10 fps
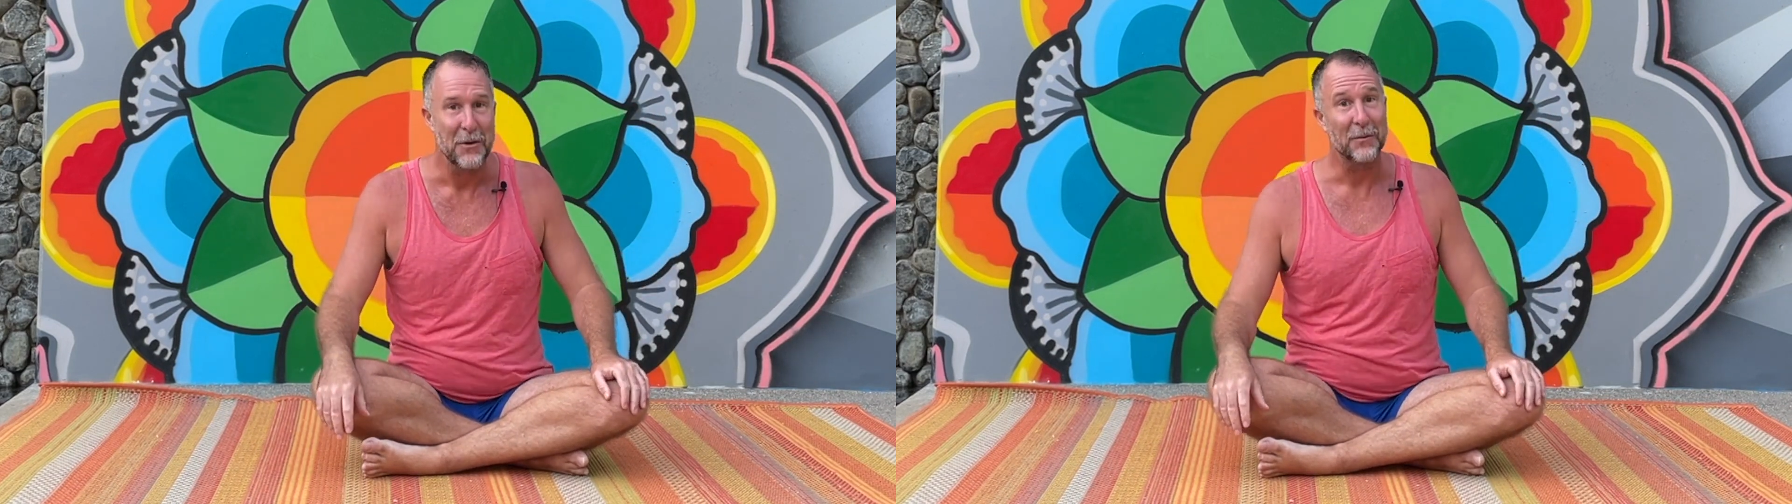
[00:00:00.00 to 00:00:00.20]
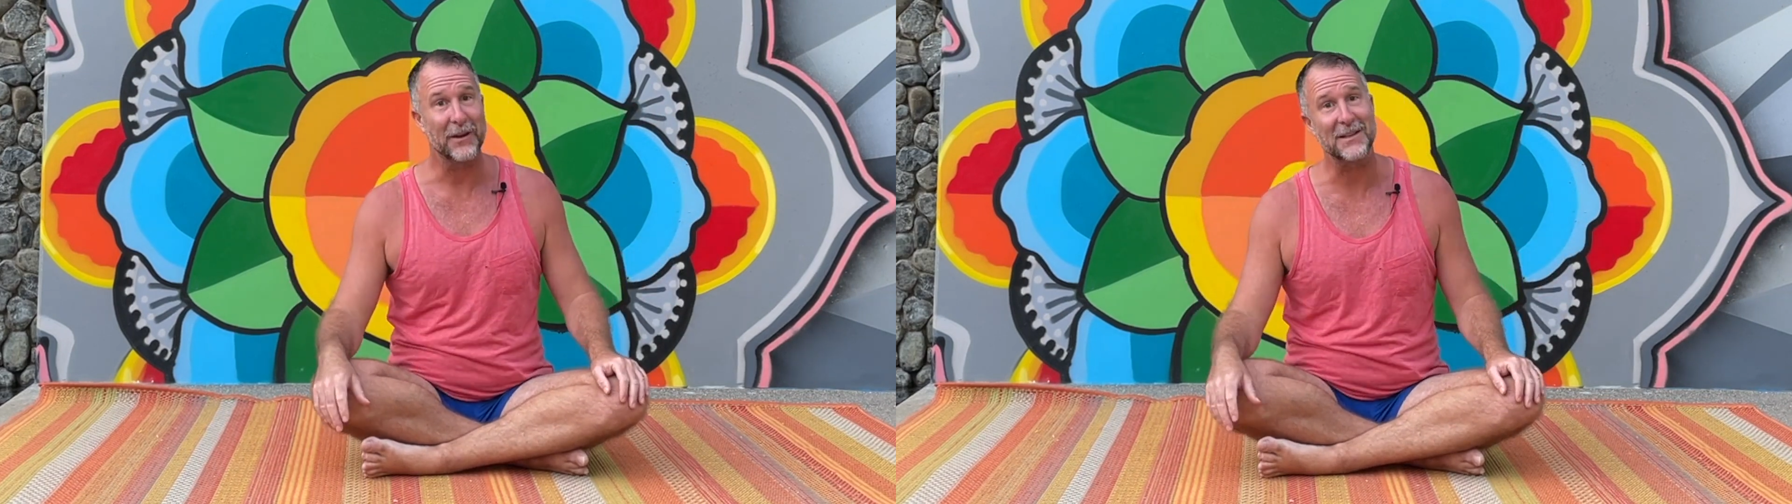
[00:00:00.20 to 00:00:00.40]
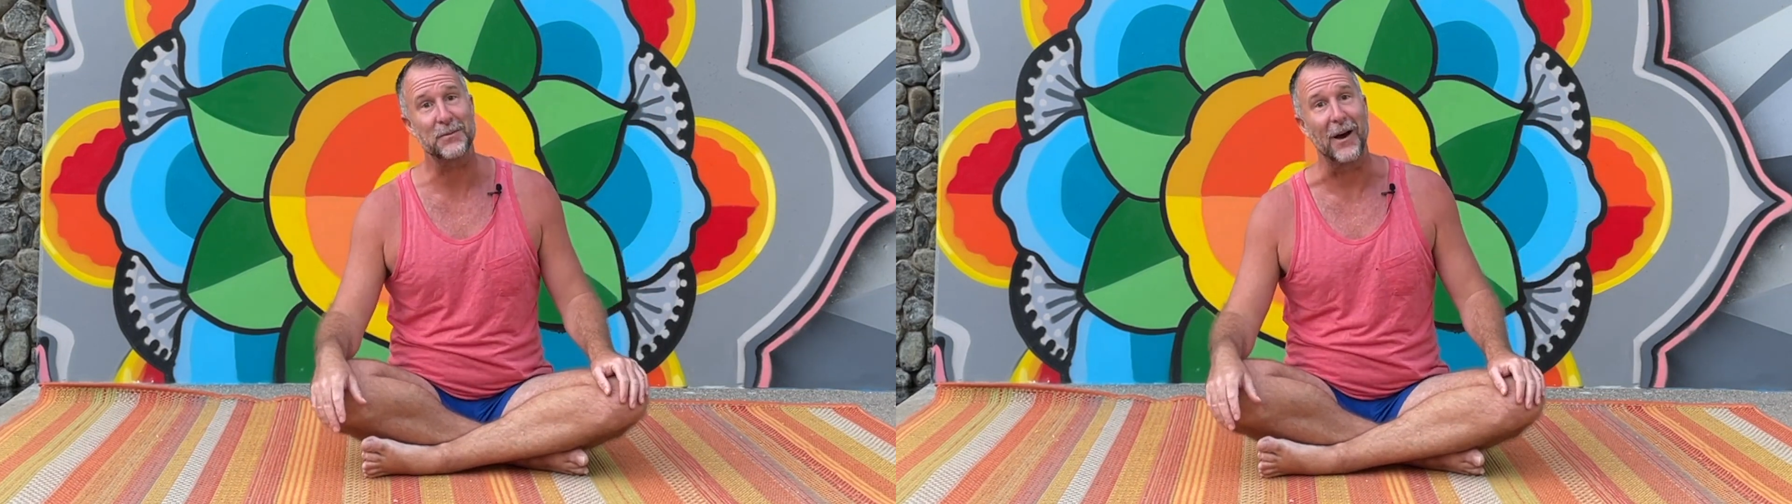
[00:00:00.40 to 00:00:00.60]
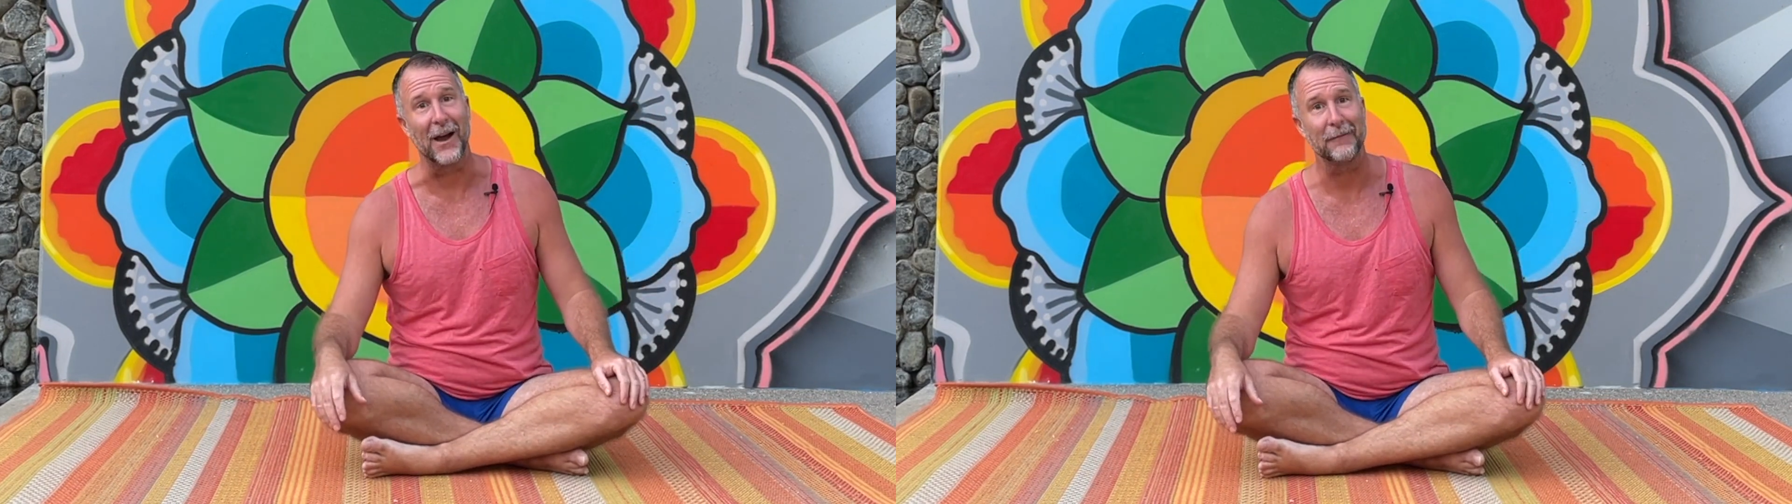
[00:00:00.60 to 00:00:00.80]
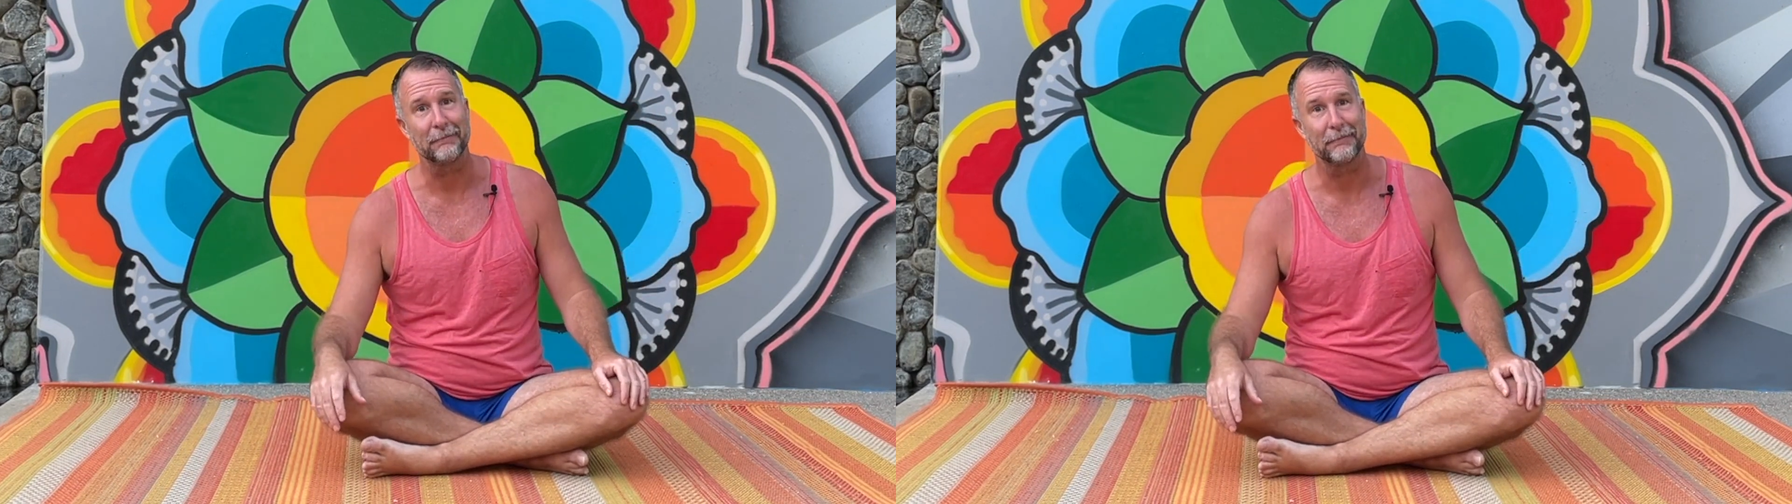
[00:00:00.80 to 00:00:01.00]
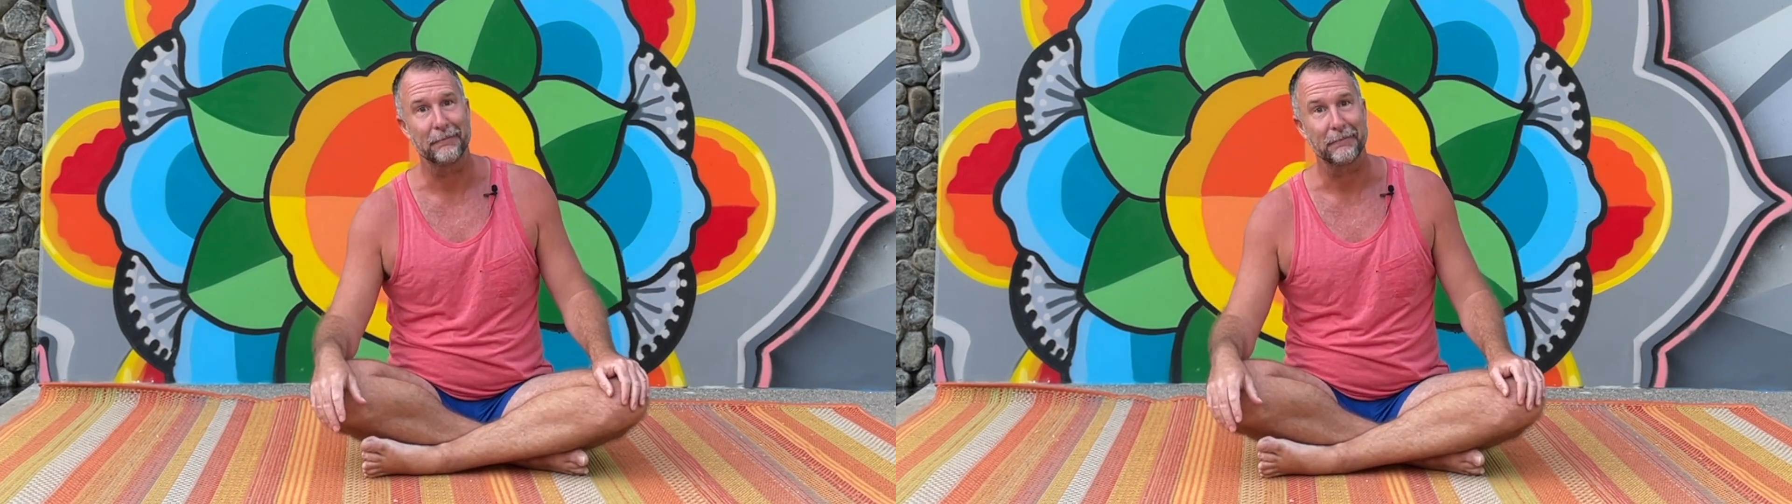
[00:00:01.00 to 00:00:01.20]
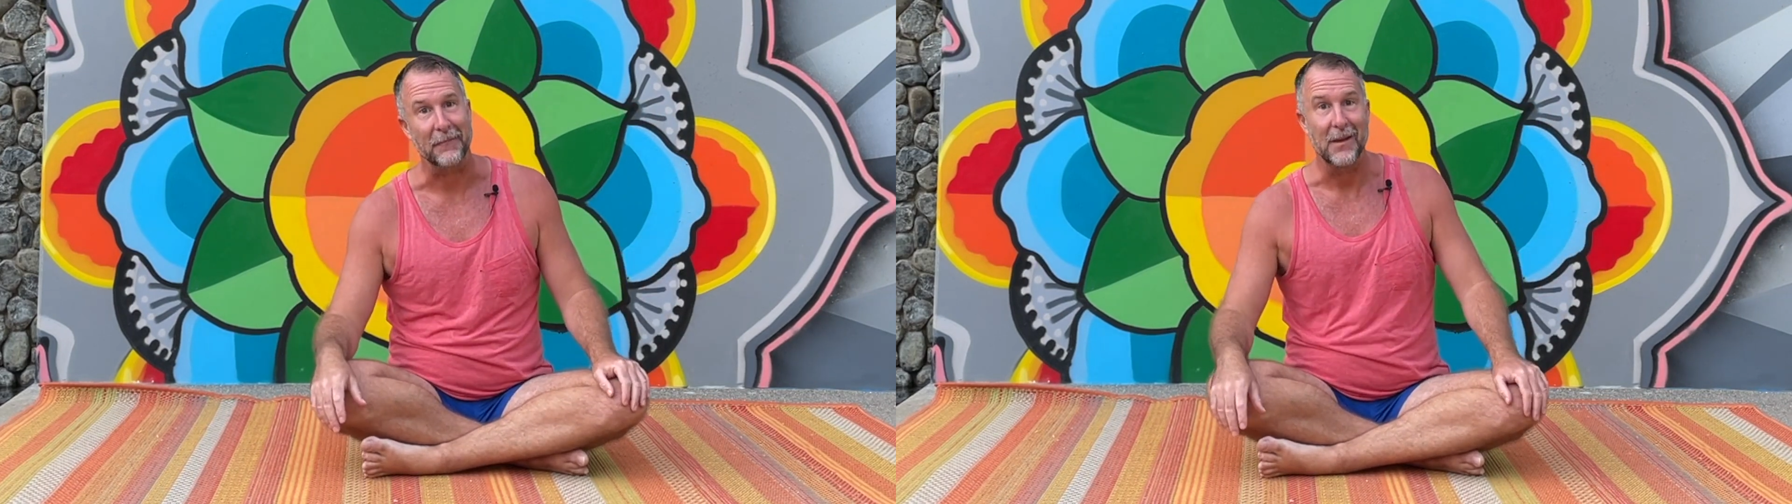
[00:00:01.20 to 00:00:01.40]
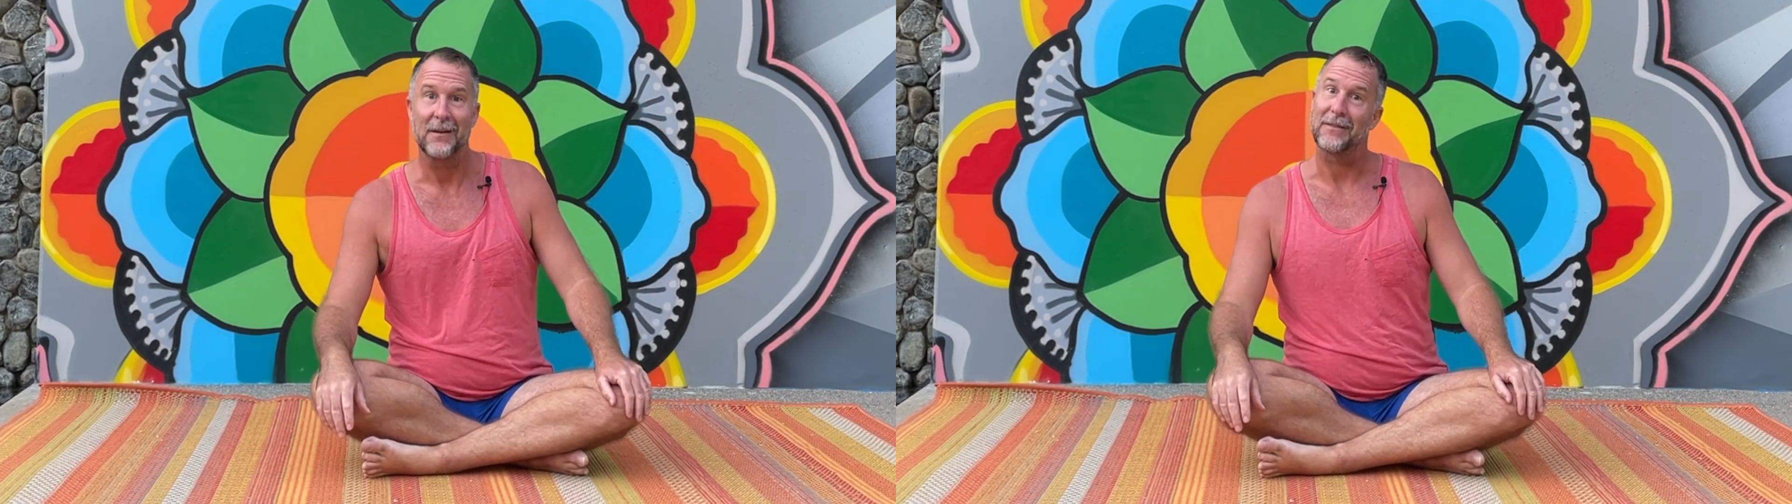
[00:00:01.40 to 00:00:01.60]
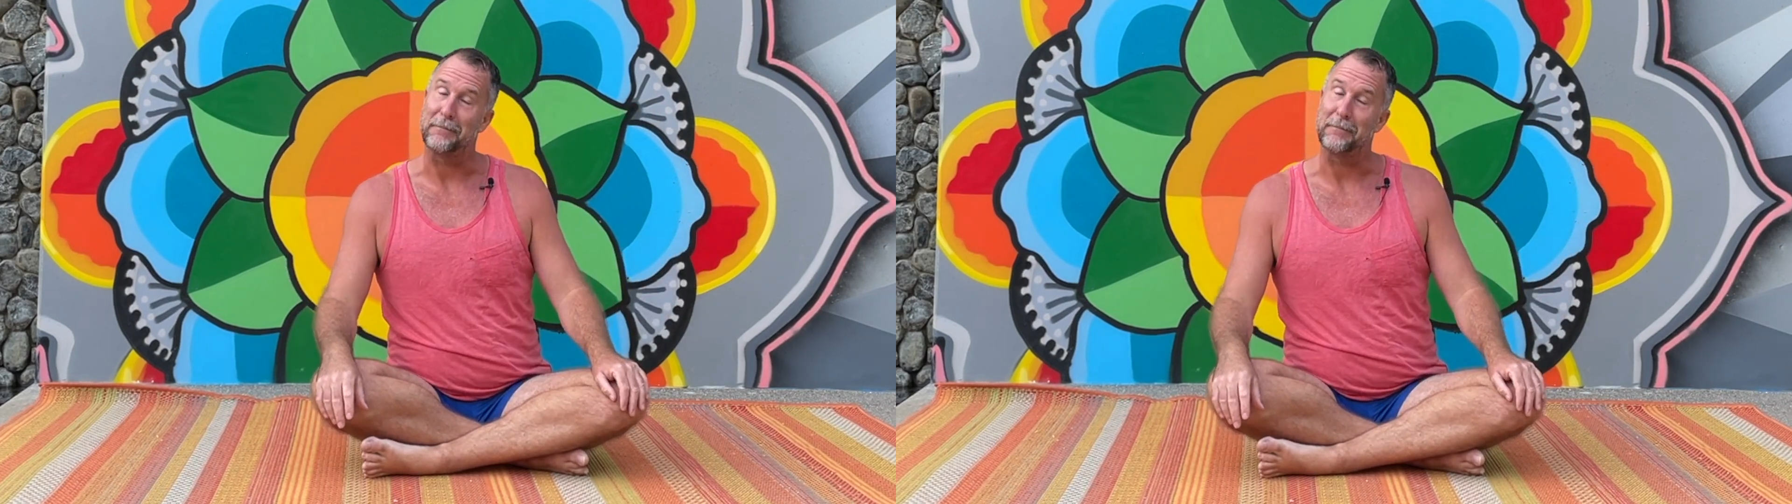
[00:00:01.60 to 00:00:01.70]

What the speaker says: Well, guess what? The